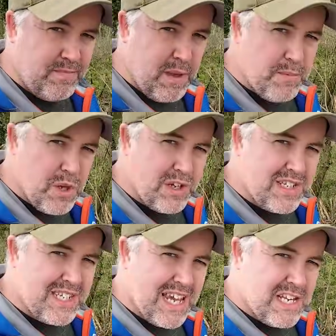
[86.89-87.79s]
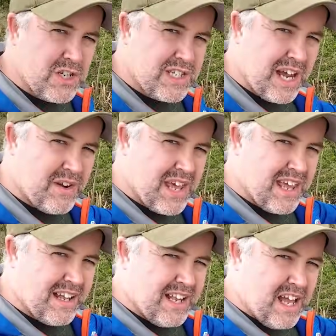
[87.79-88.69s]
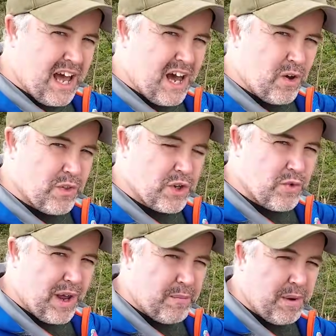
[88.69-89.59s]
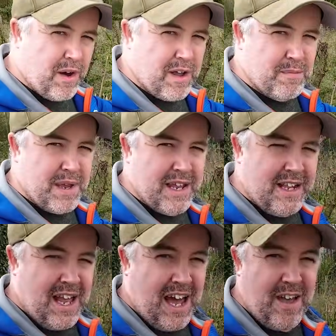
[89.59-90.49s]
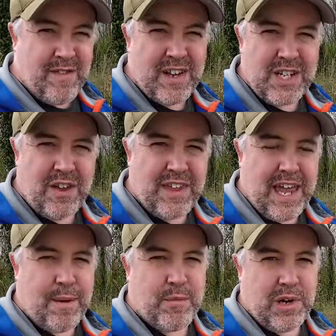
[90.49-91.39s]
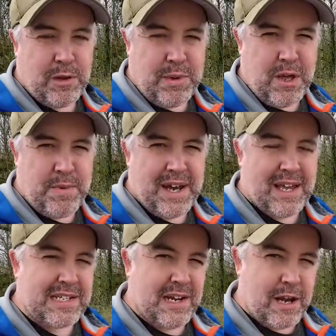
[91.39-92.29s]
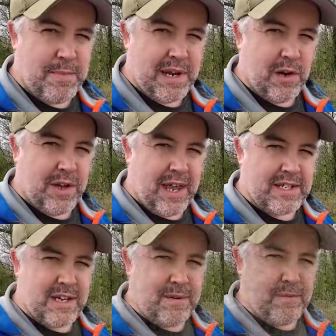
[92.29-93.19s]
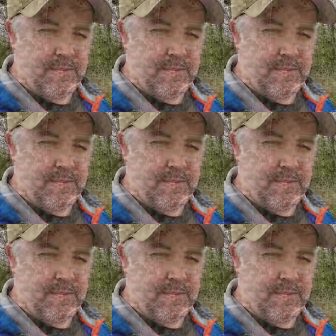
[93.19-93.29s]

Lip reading: but you can see it just down here on the ground behind me. If I turn the camera a little bit, you better get a slightly better look at it.